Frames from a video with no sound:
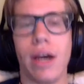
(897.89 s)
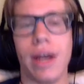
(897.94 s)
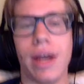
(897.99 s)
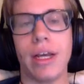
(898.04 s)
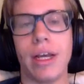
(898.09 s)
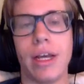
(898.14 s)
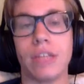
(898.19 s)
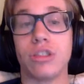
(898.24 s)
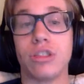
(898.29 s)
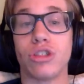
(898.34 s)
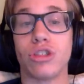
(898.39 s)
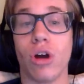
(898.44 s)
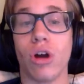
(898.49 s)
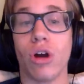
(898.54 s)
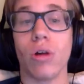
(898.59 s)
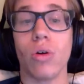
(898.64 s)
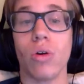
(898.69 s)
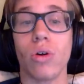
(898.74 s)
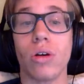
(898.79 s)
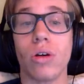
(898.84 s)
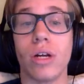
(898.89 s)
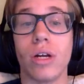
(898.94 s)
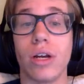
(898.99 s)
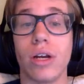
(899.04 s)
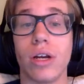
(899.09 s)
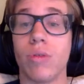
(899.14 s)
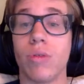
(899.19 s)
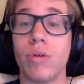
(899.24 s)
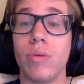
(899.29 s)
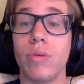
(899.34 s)
a Star-Lord
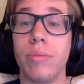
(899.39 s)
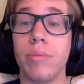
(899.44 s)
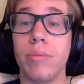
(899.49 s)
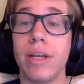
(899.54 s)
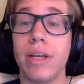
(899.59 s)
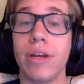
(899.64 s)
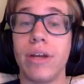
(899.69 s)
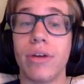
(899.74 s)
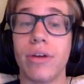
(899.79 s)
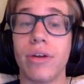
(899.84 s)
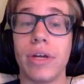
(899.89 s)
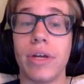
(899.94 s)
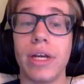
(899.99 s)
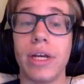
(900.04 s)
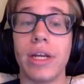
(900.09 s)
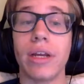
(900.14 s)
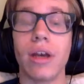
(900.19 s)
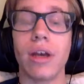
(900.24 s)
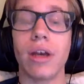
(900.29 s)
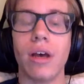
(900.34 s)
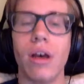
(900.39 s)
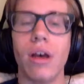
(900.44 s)
and Groot meet and greet,